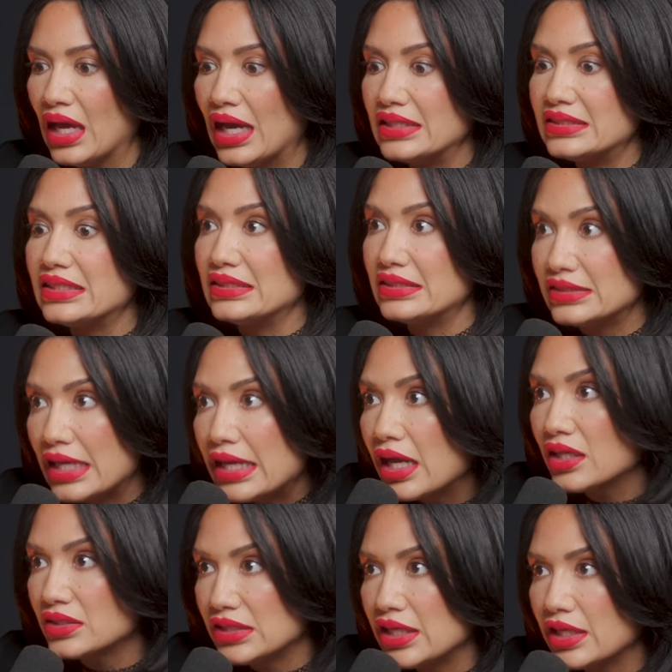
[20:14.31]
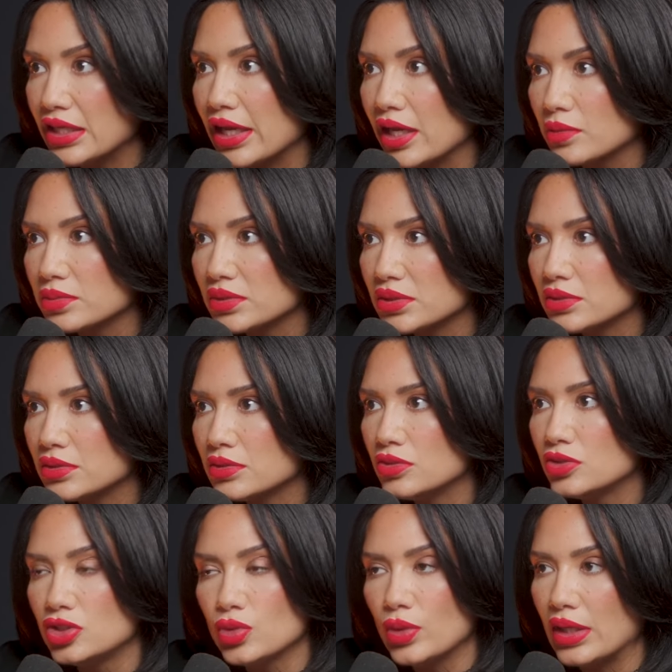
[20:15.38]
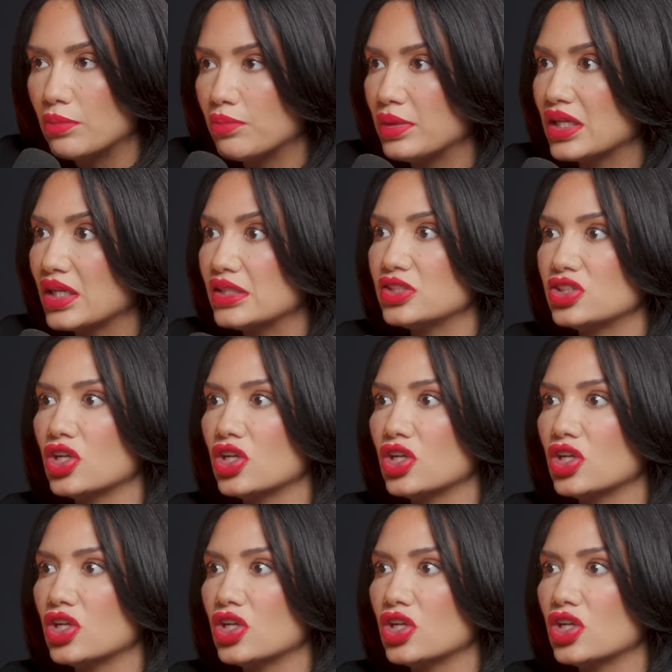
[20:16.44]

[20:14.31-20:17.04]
I say, stay on dating apps do it because oh.